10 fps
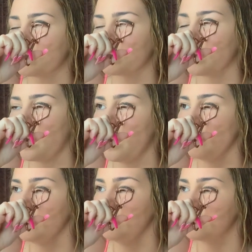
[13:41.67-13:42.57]
how
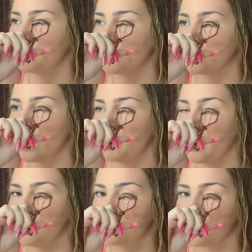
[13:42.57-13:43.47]
can you just be on time? I
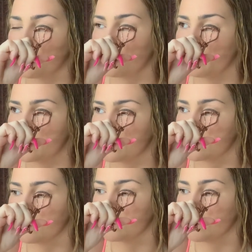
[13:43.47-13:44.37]
need to call my
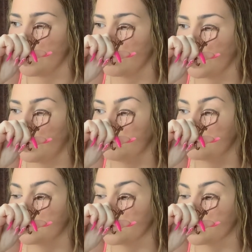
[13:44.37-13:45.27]
sister as well. Like, I'm
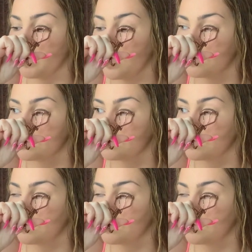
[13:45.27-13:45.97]
such a mess.